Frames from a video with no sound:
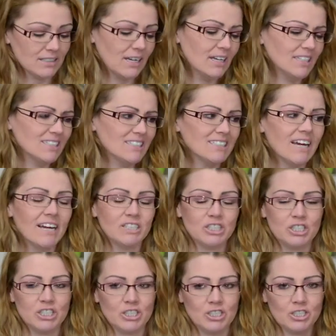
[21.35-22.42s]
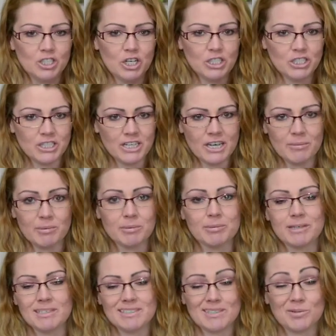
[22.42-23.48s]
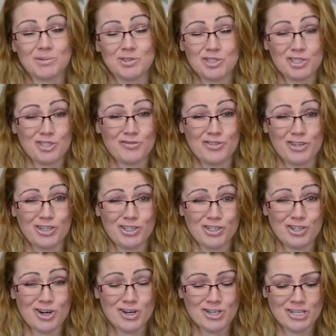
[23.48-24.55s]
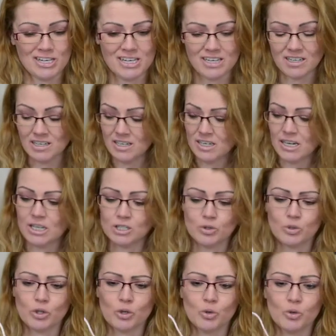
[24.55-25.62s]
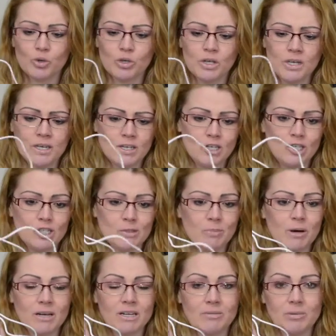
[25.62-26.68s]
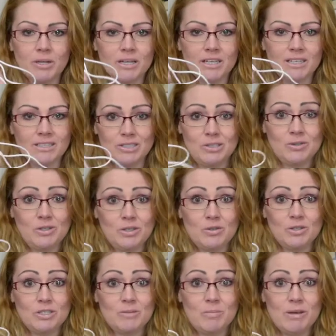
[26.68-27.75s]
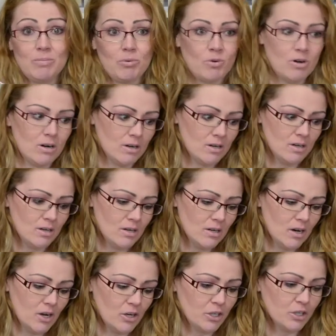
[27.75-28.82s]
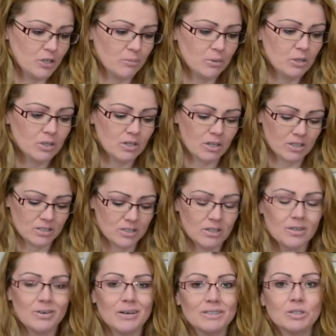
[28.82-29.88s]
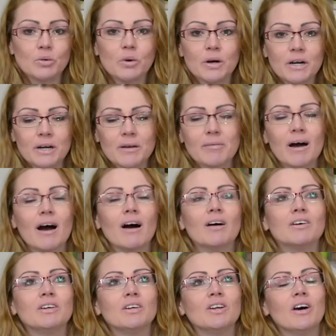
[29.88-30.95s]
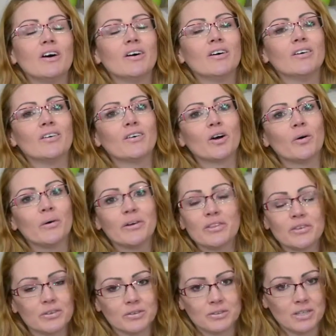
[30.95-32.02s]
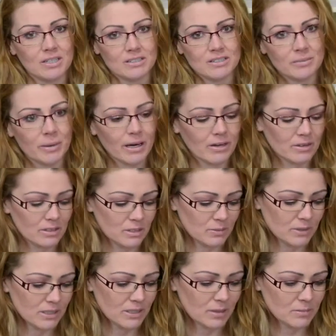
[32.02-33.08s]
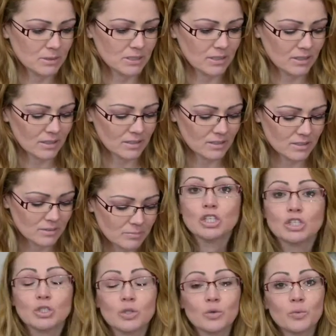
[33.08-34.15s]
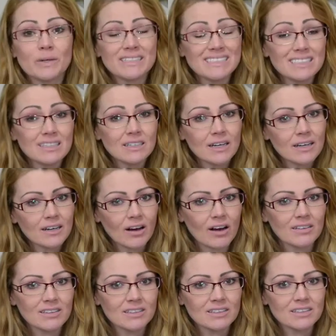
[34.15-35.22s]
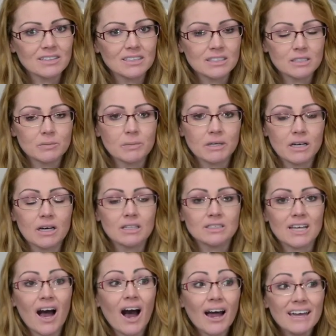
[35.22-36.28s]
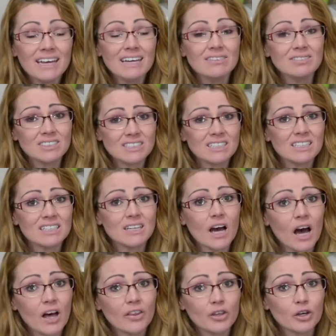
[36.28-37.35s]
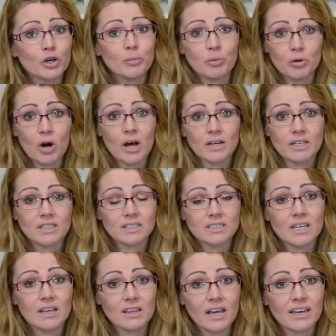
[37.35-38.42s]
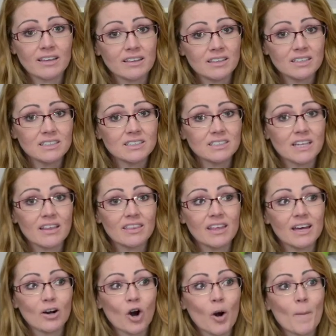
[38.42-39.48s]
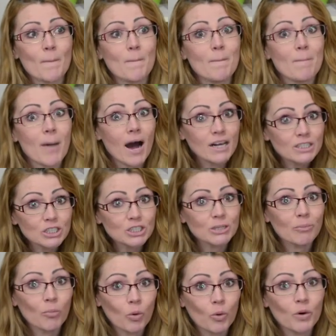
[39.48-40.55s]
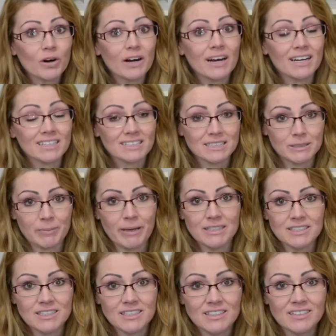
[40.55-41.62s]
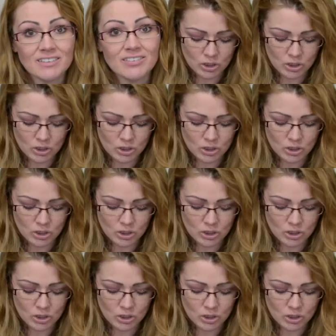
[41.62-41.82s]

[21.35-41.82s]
And it's attached to the charging cable because I was just finished charging it. It's really cool. You just plug it, plug it into a USB port, on your computer. So you don't have to worry about, you know, going through tons of batteries when it comes to this. So the reason that I got this is because I have seen other products like this that are much more expensive.